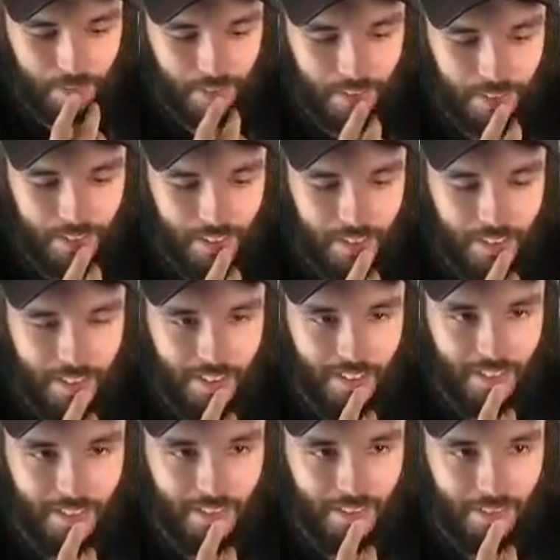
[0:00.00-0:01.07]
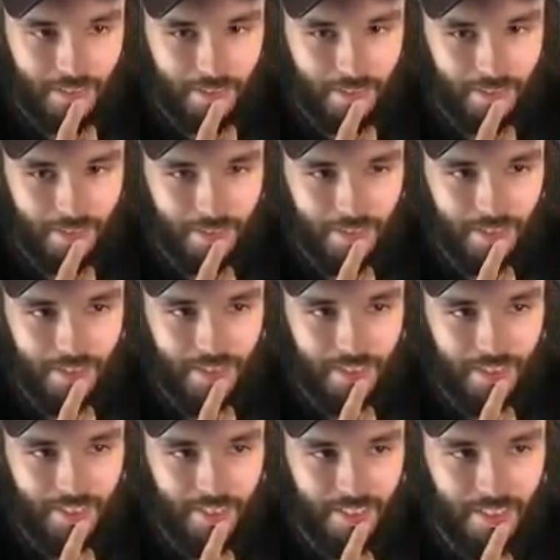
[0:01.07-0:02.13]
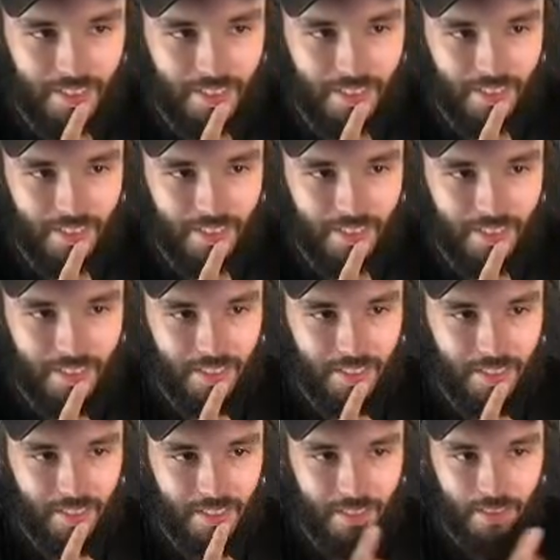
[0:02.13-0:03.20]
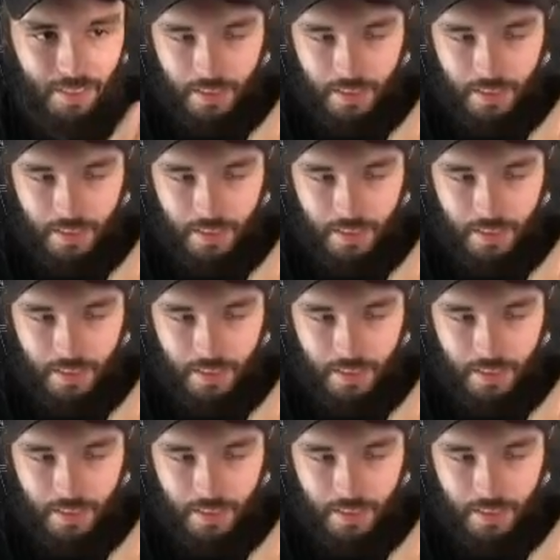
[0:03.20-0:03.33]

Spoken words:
No words are spoken by the person on screen.